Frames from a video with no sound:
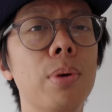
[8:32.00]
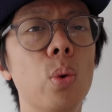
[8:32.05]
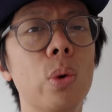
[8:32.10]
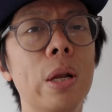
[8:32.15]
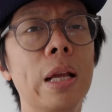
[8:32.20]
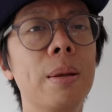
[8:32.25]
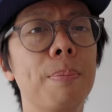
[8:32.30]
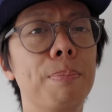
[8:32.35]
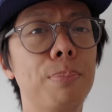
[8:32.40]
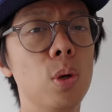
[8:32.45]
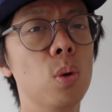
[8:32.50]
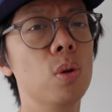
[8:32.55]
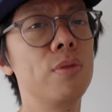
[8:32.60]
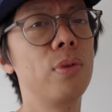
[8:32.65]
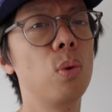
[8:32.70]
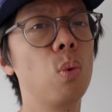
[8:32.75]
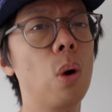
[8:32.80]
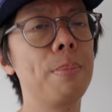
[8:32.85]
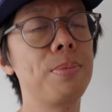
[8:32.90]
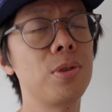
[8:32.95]
building
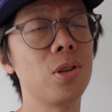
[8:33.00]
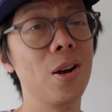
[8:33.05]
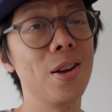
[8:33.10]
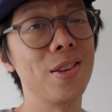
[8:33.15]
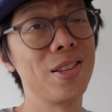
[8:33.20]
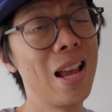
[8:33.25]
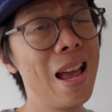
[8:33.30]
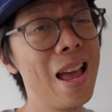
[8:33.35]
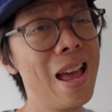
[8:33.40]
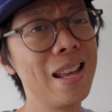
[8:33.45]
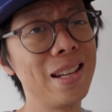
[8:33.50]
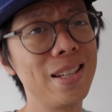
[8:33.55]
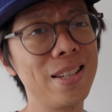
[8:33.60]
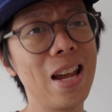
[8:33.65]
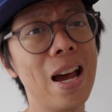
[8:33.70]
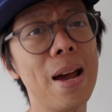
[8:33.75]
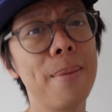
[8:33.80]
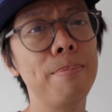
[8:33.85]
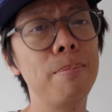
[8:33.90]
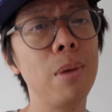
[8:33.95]
beautiful websites
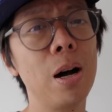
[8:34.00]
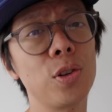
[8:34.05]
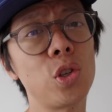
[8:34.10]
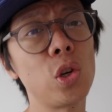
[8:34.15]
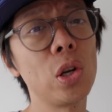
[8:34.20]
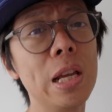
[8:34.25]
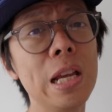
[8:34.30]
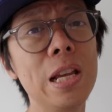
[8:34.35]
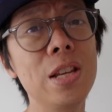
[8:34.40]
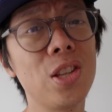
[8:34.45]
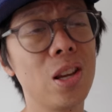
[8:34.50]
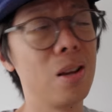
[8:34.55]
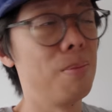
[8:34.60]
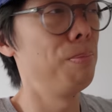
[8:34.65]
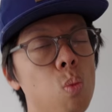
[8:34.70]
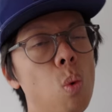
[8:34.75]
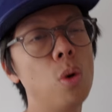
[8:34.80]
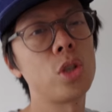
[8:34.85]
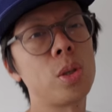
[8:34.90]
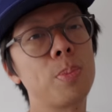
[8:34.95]
that much
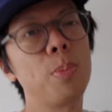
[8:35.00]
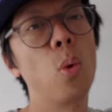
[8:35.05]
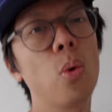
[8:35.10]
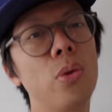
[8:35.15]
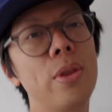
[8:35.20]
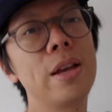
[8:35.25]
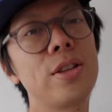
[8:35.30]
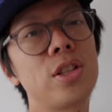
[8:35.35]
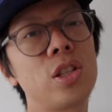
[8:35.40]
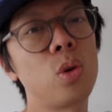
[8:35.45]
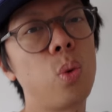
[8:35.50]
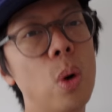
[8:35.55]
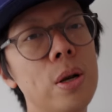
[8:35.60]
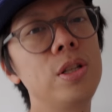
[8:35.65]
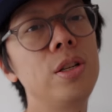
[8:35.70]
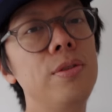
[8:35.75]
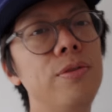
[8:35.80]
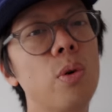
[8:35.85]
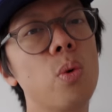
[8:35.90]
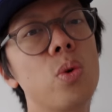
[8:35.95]
easier. What's more, there's
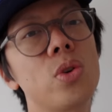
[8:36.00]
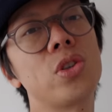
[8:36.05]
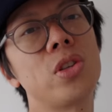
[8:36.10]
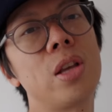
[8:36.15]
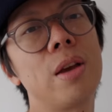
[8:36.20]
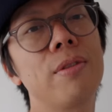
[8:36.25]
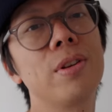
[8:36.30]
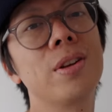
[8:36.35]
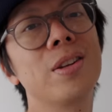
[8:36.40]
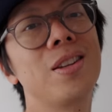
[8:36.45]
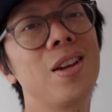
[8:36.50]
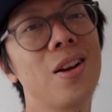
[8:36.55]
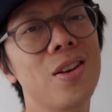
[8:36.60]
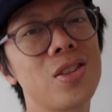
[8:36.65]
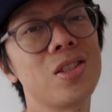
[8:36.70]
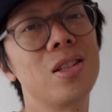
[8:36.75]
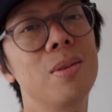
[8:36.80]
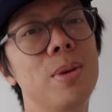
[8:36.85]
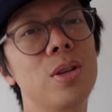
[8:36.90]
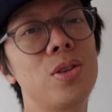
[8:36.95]
twenty-four seven
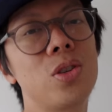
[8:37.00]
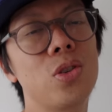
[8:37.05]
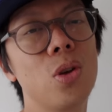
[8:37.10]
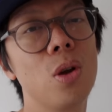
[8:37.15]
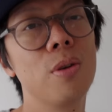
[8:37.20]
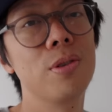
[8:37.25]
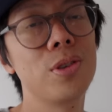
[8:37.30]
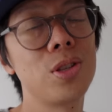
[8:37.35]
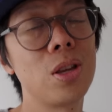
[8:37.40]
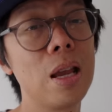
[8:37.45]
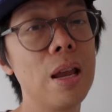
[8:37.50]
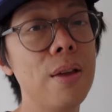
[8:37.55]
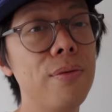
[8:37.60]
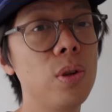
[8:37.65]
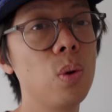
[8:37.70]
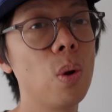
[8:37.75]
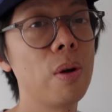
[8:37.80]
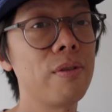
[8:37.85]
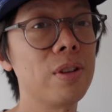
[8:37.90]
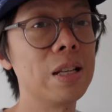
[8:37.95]
customer service
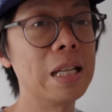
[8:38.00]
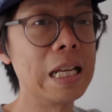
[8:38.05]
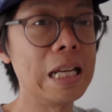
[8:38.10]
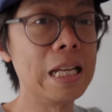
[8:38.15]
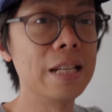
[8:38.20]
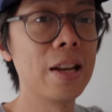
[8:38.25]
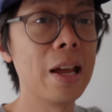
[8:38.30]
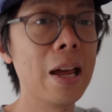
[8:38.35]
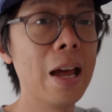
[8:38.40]
if you ever need